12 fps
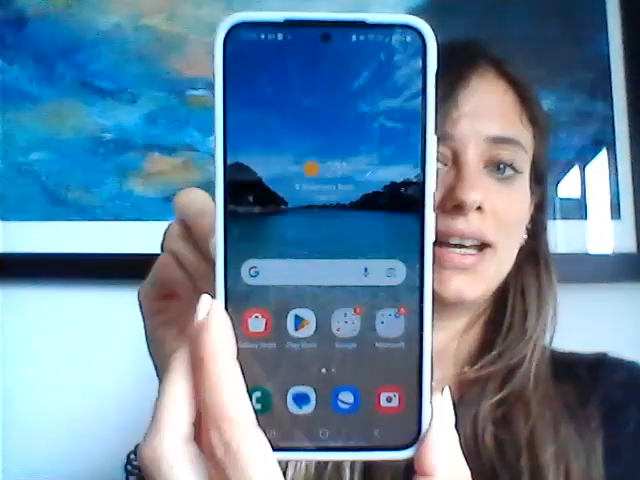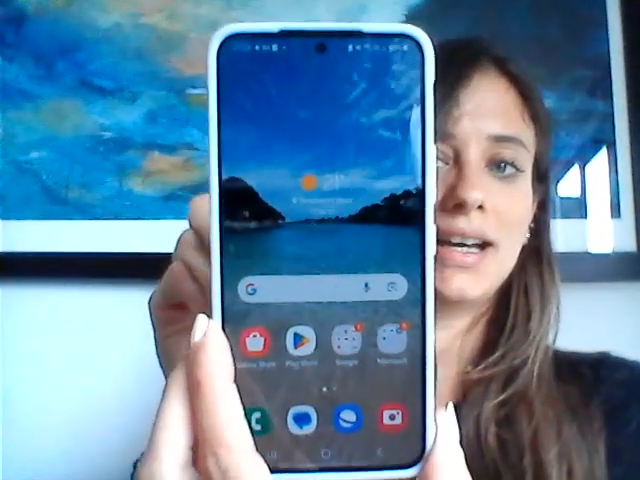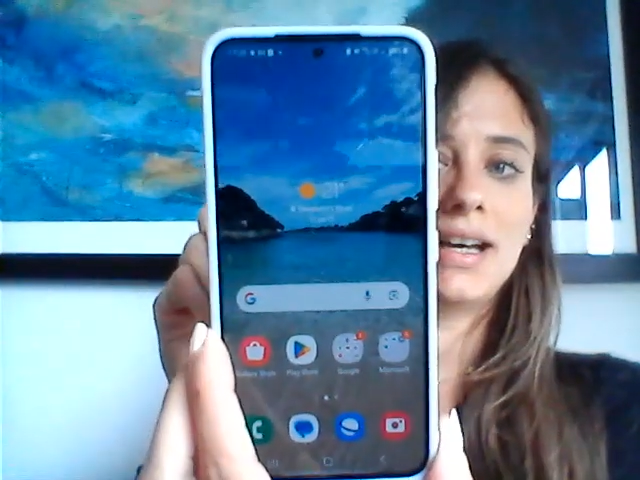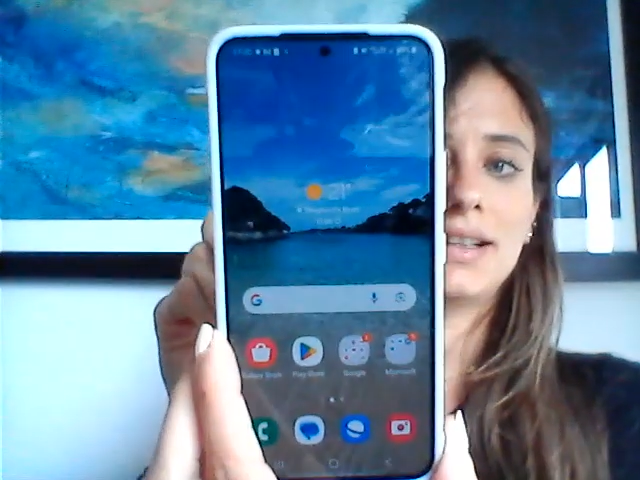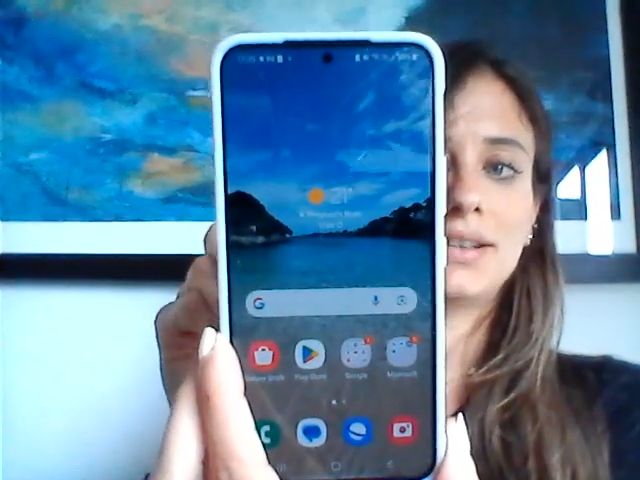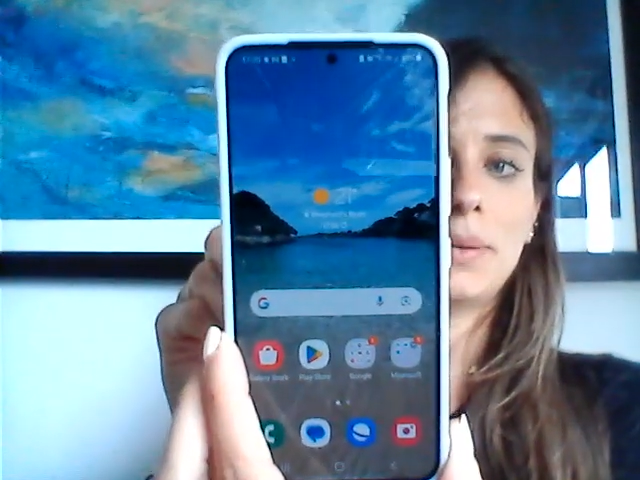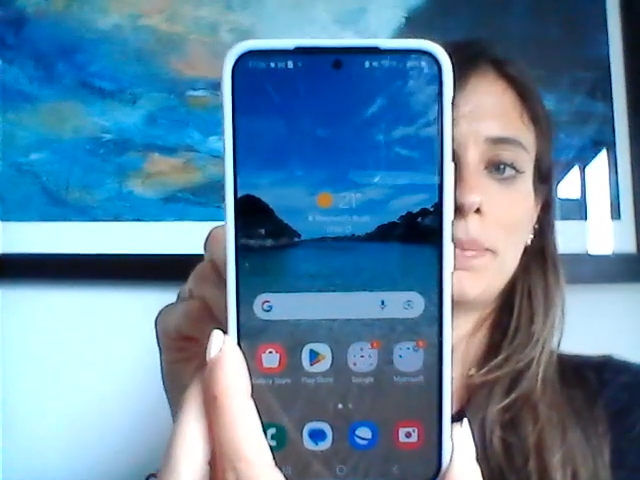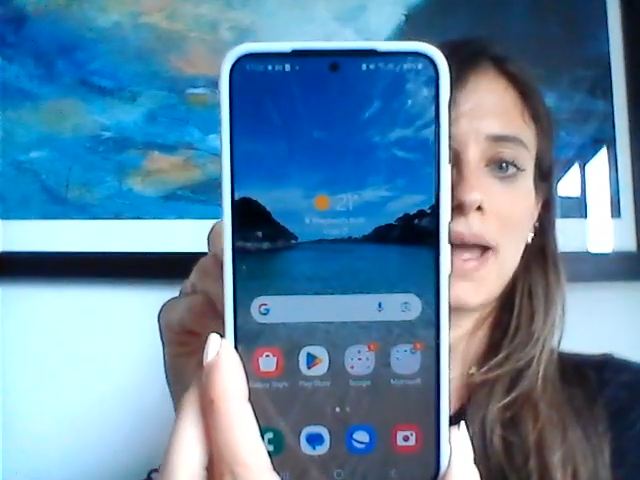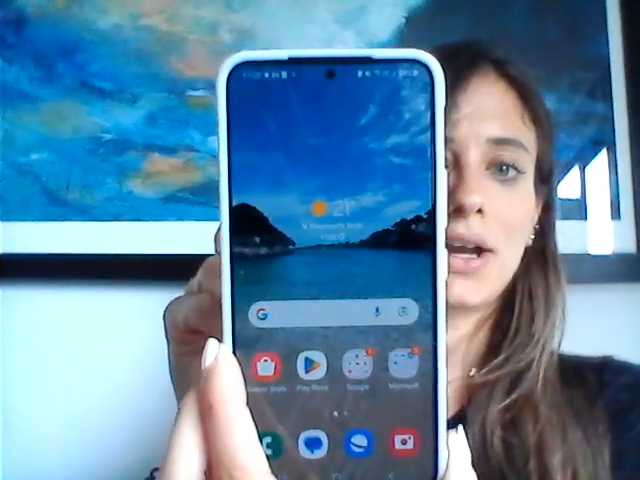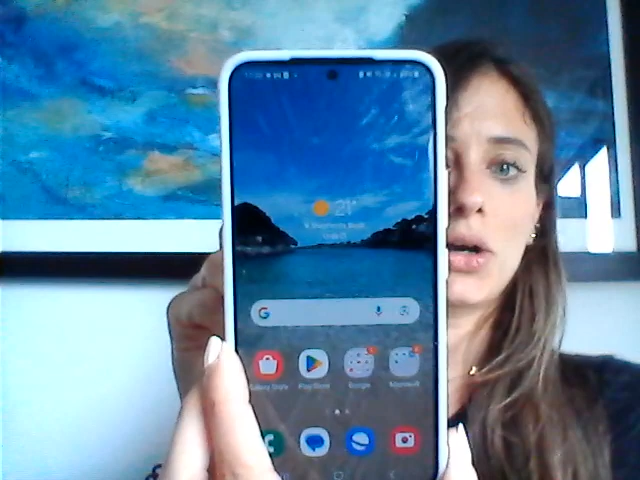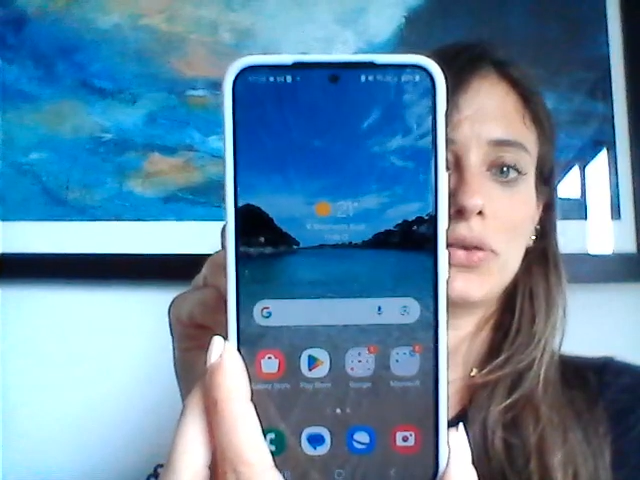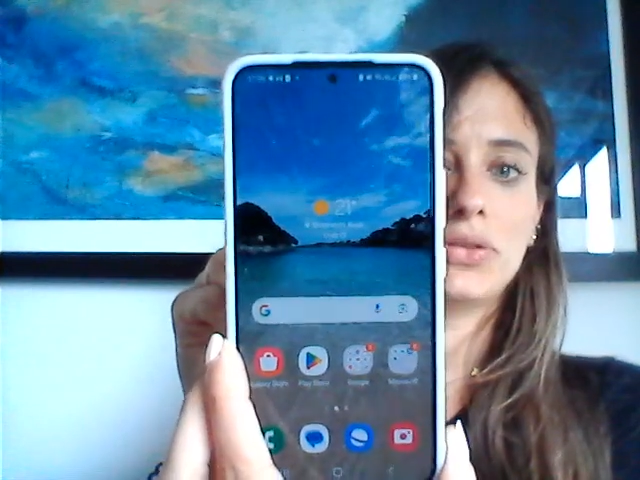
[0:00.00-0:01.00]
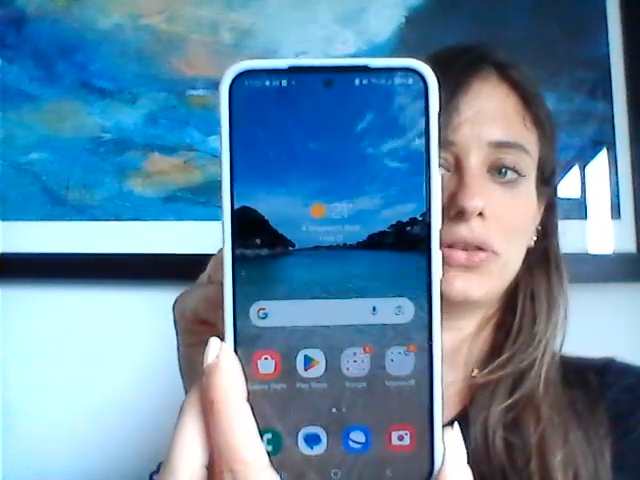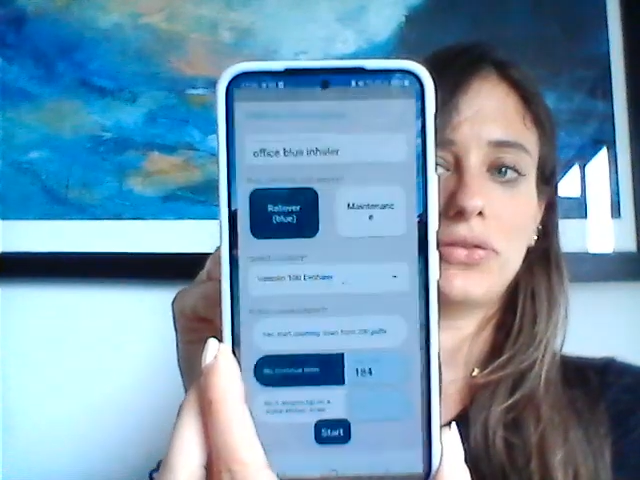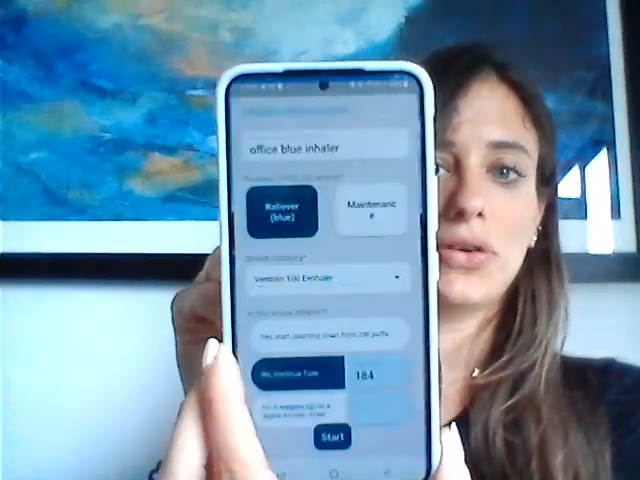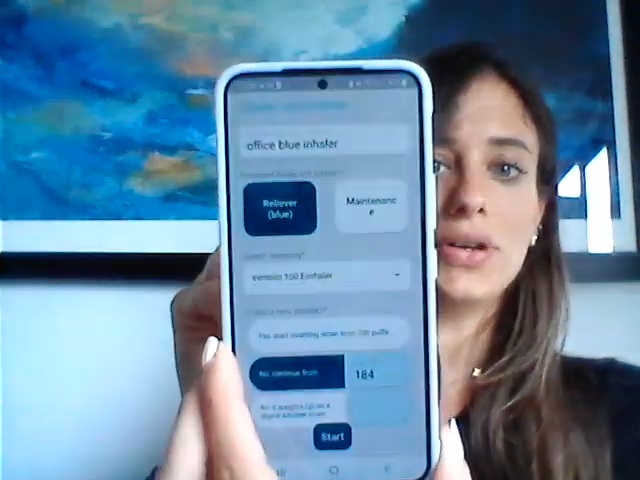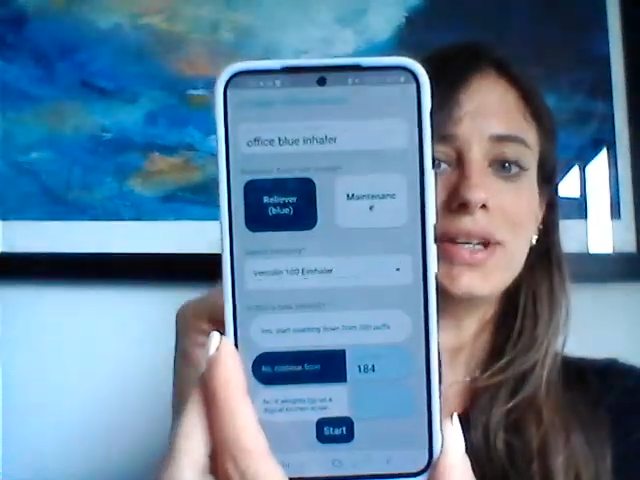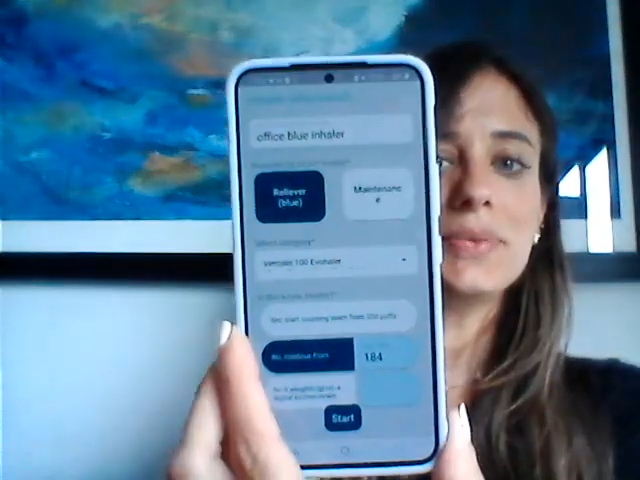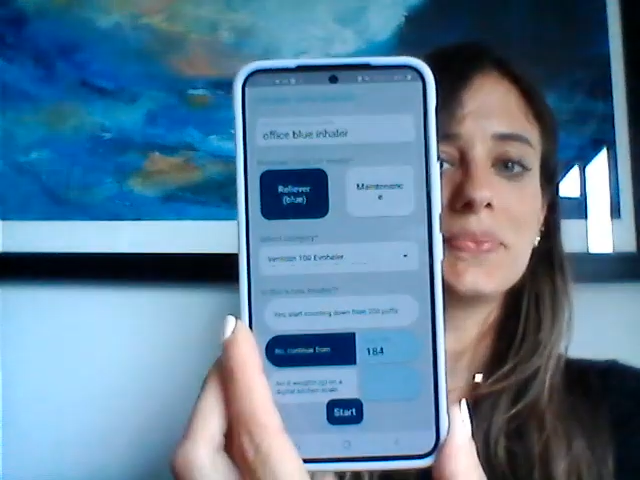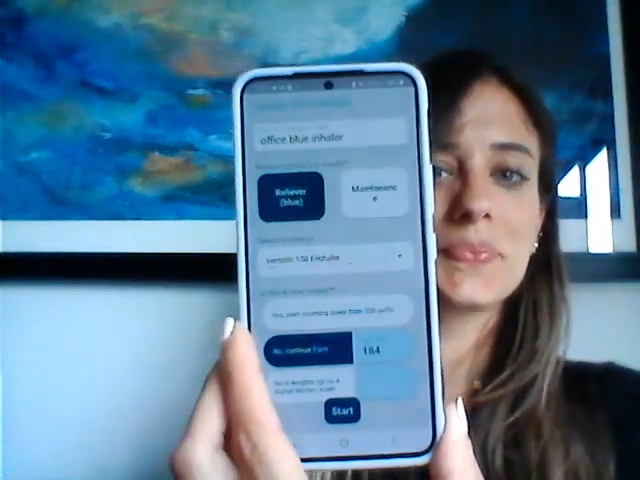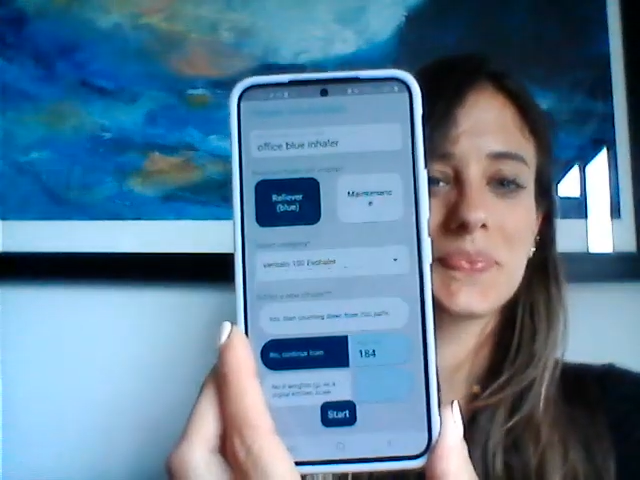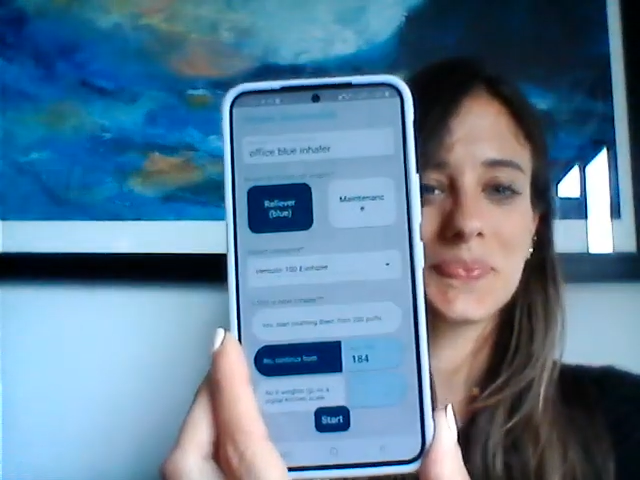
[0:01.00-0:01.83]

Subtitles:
the back of the phone.